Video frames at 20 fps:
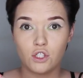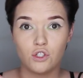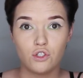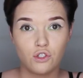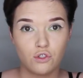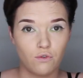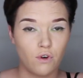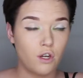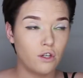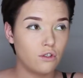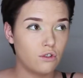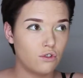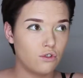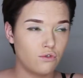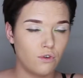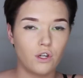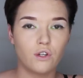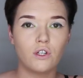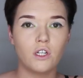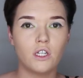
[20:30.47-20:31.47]
Schro-
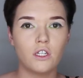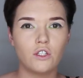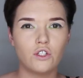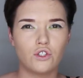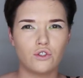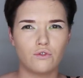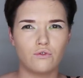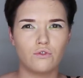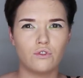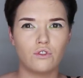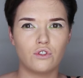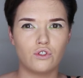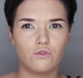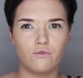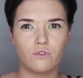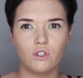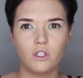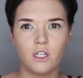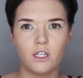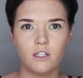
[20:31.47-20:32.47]
Schroeder, Schro-
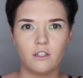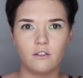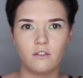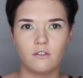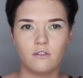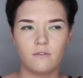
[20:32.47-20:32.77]
Schroeder.